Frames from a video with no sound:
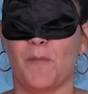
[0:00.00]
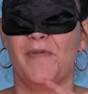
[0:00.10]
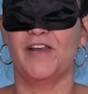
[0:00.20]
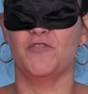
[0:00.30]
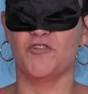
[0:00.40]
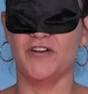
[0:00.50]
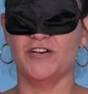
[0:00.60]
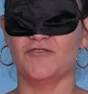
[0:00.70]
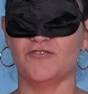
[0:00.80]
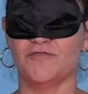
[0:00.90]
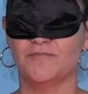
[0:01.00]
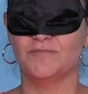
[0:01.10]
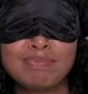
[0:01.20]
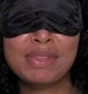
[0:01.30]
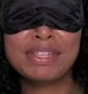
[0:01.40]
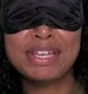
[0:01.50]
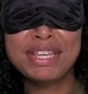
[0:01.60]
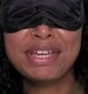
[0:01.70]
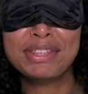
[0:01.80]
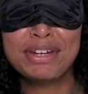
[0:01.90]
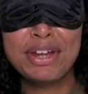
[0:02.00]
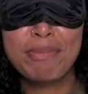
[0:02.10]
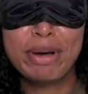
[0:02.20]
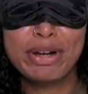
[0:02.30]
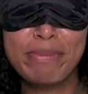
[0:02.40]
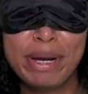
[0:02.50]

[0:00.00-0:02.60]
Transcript: Mini Oreos? It tastes like the Nutter Butter,